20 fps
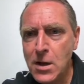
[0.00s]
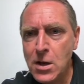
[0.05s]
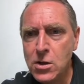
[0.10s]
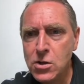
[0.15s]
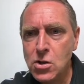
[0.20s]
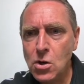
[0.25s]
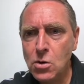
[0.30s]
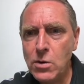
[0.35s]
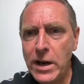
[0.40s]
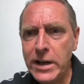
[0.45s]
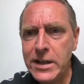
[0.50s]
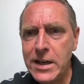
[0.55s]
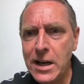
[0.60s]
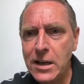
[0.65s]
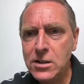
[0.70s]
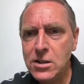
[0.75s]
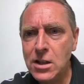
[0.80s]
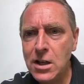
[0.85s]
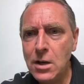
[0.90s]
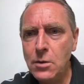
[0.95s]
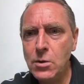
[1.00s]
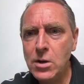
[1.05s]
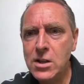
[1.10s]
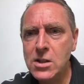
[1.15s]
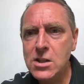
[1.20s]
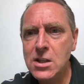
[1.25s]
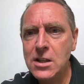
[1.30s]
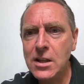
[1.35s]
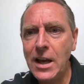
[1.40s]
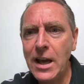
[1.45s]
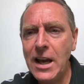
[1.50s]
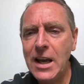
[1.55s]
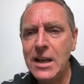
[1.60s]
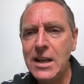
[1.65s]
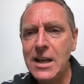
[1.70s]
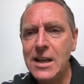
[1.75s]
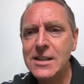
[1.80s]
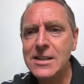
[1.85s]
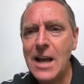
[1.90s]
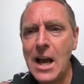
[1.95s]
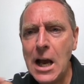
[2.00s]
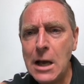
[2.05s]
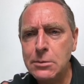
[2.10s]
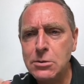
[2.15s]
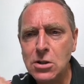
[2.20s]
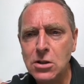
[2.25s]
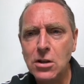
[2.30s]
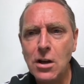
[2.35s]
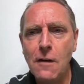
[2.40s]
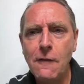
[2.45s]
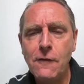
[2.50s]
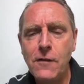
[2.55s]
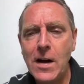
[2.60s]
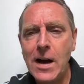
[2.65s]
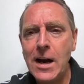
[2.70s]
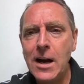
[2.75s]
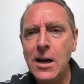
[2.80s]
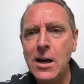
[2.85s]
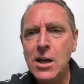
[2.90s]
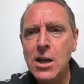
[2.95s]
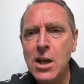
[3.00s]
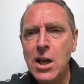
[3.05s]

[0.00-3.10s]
So right now today we can see that ADA is absolutely on fire.